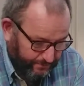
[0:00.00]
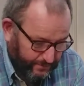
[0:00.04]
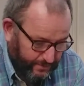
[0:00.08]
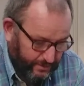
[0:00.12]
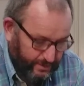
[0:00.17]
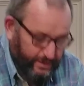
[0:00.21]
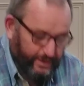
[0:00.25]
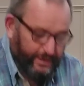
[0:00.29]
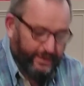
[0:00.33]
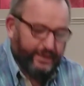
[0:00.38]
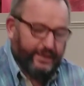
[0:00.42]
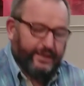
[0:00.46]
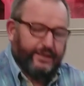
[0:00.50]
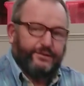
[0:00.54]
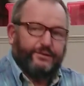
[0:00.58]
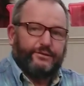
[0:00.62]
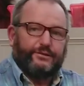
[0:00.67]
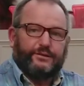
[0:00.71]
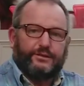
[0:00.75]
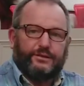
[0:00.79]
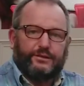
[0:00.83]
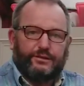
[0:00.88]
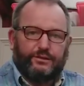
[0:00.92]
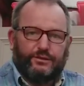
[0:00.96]
and
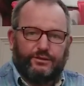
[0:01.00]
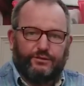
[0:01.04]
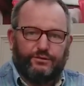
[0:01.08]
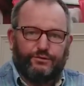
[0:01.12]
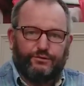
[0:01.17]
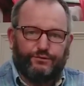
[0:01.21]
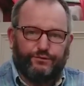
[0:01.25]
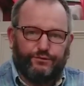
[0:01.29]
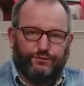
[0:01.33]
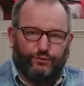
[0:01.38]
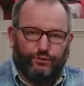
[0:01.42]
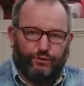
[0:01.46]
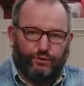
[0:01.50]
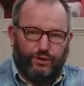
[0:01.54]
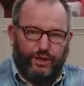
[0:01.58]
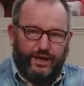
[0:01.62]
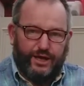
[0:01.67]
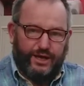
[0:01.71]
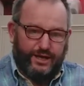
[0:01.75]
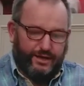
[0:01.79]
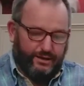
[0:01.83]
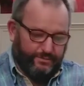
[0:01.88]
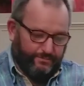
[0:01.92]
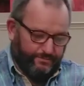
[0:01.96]
4
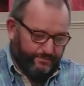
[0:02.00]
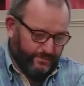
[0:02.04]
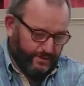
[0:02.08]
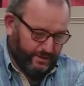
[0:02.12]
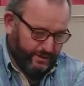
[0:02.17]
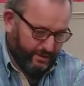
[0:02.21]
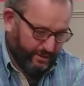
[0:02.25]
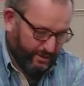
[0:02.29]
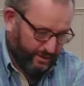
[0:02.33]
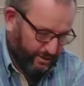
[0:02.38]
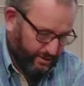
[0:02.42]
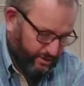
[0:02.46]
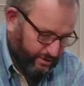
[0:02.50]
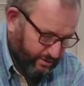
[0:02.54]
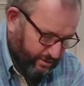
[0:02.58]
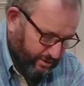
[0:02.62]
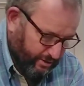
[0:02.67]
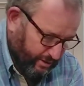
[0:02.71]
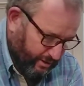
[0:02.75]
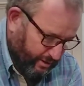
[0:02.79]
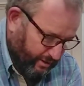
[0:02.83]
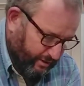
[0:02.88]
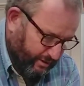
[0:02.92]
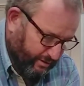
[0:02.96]
there that
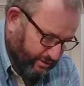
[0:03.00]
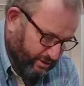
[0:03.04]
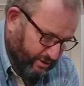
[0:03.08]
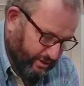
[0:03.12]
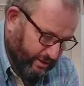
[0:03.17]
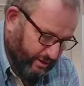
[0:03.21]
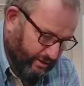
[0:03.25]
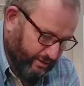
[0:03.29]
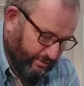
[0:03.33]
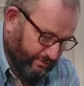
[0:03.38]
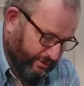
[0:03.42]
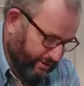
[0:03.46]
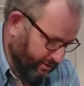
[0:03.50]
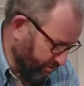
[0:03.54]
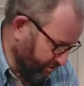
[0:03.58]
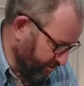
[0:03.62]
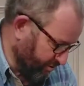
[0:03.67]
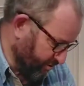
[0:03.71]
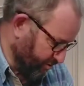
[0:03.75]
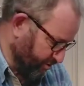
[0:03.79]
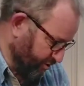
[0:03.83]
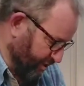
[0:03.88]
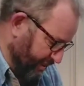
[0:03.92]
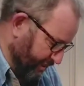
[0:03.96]
are going to go
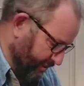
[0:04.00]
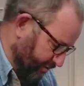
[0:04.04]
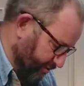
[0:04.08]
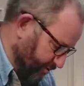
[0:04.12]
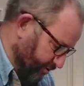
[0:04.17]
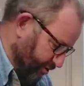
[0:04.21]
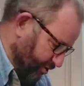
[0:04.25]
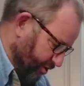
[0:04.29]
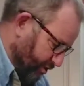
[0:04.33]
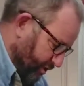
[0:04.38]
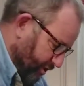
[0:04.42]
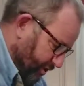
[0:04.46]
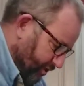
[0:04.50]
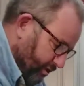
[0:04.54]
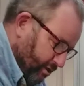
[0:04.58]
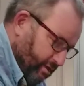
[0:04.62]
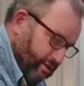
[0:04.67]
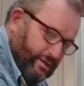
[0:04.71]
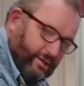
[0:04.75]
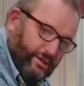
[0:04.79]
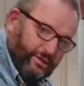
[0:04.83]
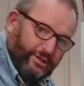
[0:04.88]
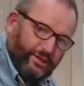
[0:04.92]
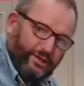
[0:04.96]
into the challenge,
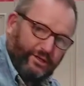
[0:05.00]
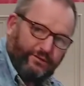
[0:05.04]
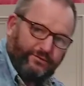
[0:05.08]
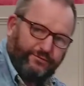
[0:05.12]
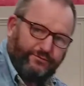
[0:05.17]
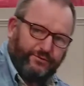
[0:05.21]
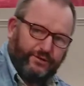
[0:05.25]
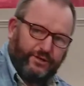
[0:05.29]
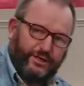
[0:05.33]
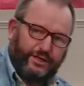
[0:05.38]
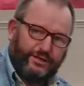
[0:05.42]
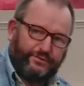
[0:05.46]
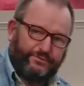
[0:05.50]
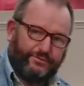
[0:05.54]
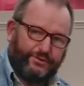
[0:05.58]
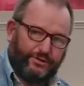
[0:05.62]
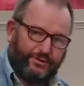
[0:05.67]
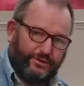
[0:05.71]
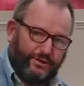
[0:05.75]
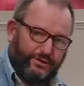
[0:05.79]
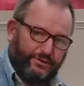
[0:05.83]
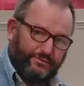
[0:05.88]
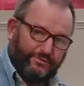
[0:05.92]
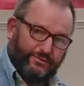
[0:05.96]
and the other 5
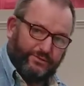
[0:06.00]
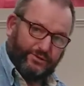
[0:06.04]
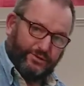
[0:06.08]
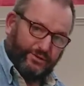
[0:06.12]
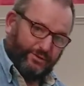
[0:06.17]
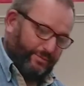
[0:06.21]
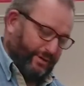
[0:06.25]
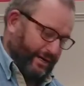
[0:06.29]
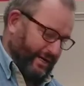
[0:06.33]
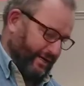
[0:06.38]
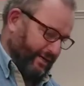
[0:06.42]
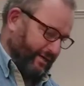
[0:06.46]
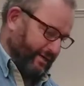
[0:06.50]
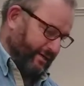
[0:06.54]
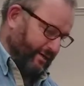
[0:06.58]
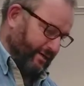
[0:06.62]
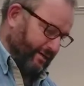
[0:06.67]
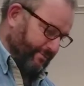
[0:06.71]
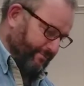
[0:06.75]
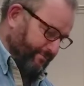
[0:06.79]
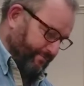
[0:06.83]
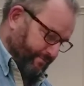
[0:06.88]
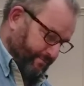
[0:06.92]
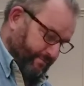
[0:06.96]
that are over at the back
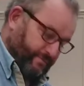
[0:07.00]
here,